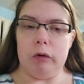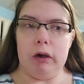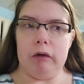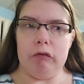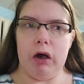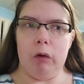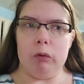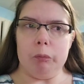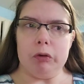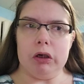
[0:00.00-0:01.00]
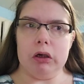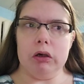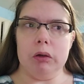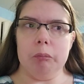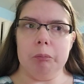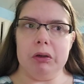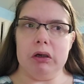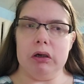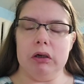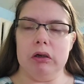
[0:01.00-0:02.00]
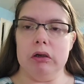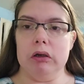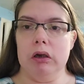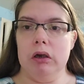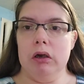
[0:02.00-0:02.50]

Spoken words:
so I'll have an hour break because